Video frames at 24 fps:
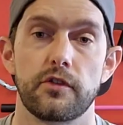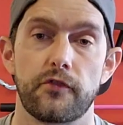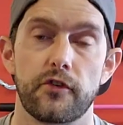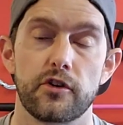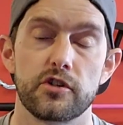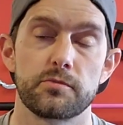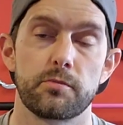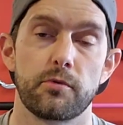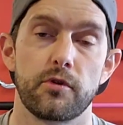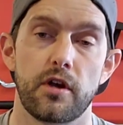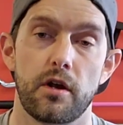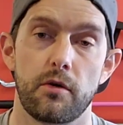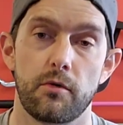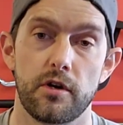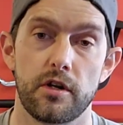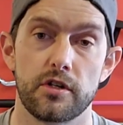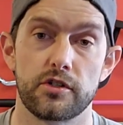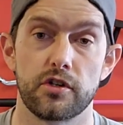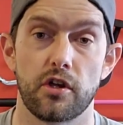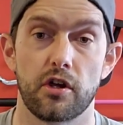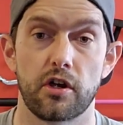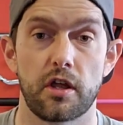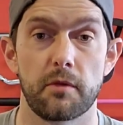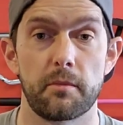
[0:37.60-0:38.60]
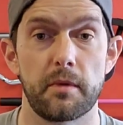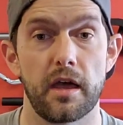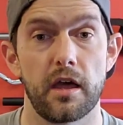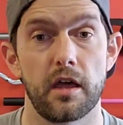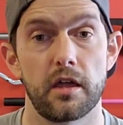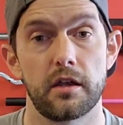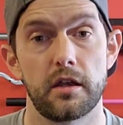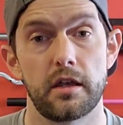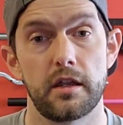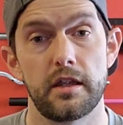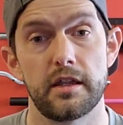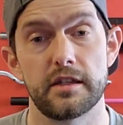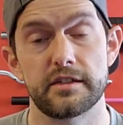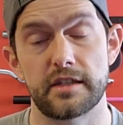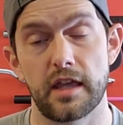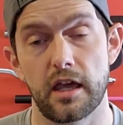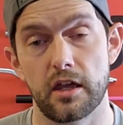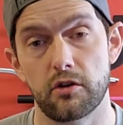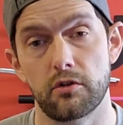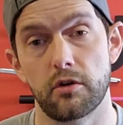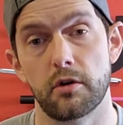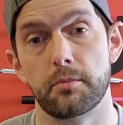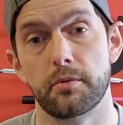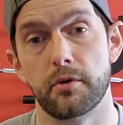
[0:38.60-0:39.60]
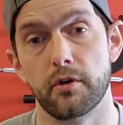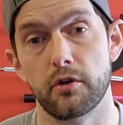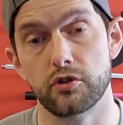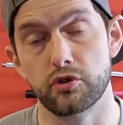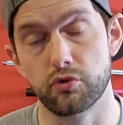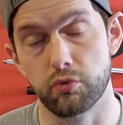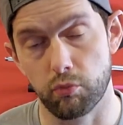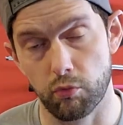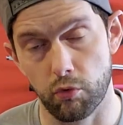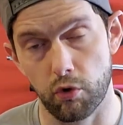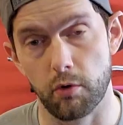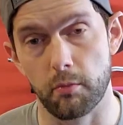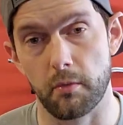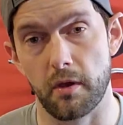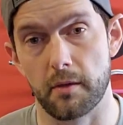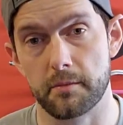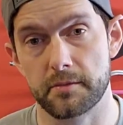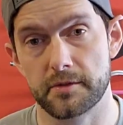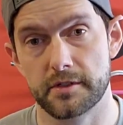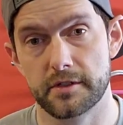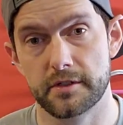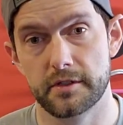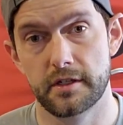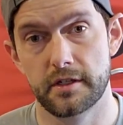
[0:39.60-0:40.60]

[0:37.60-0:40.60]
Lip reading: first point I want to talk about is how to approach warm-ups.